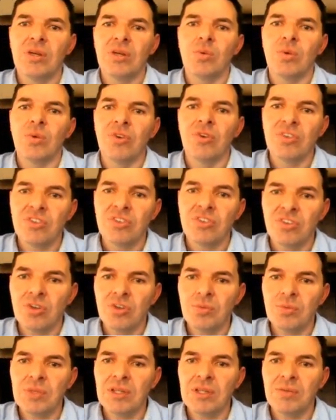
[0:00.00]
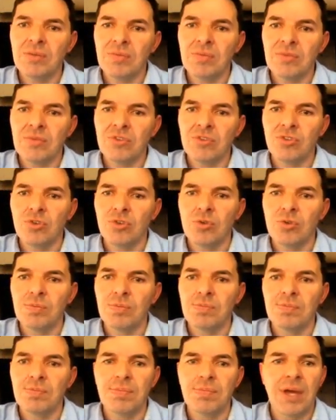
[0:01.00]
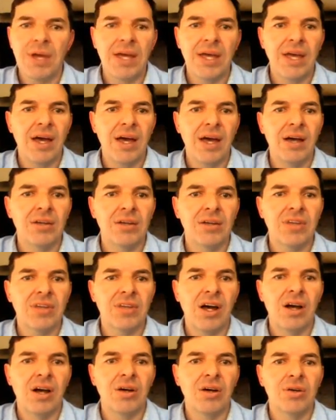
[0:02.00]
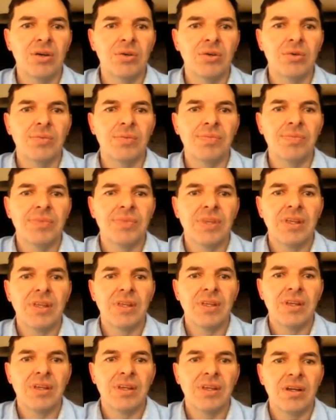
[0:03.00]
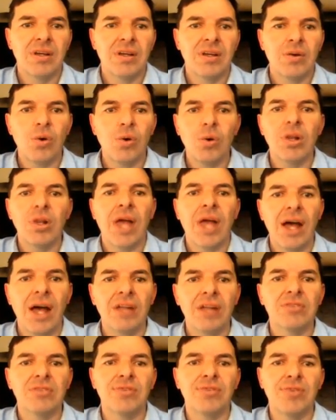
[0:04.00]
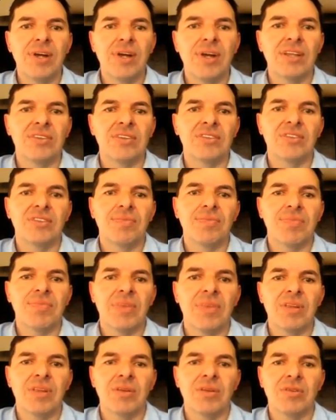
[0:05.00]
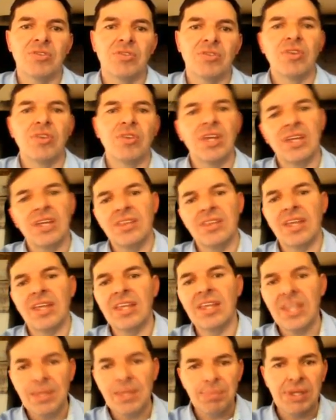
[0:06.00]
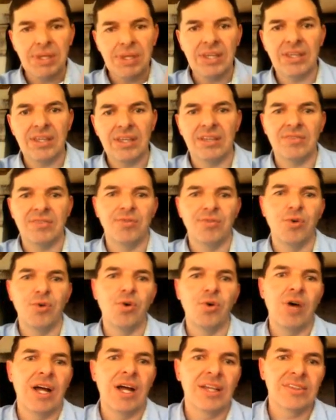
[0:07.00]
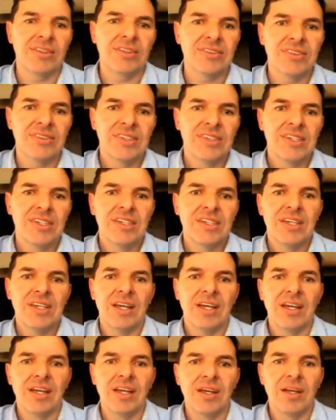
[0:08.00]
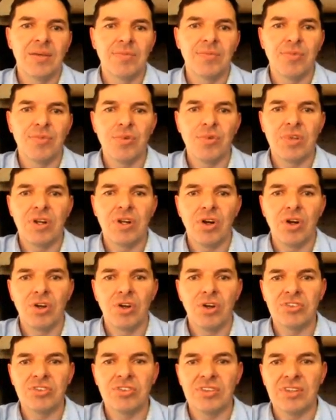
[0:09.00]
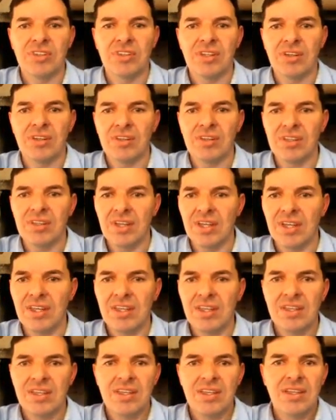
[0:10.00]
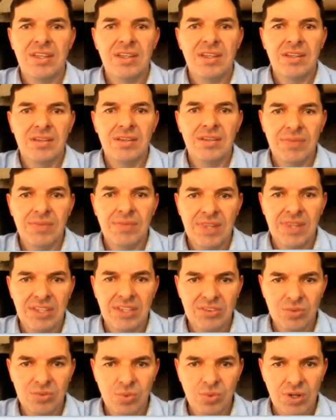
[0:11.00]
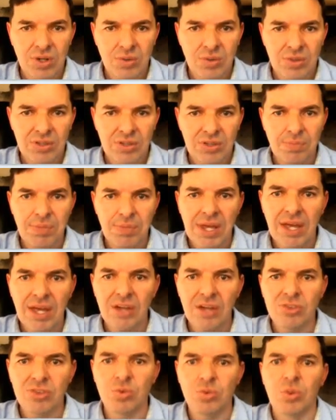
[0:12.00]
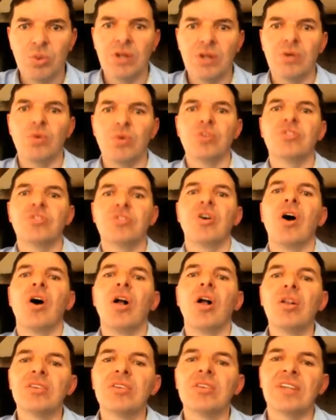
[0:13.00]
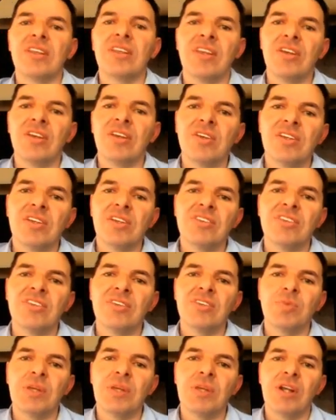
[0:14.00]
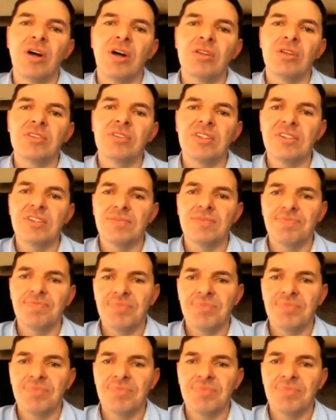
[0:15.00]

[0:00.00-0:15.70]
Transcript: resuming to pay out our all held funds. So they're keeping it for us for the last, okay. But that's not what I wanted. Payouts were also halted. You can see it's been halted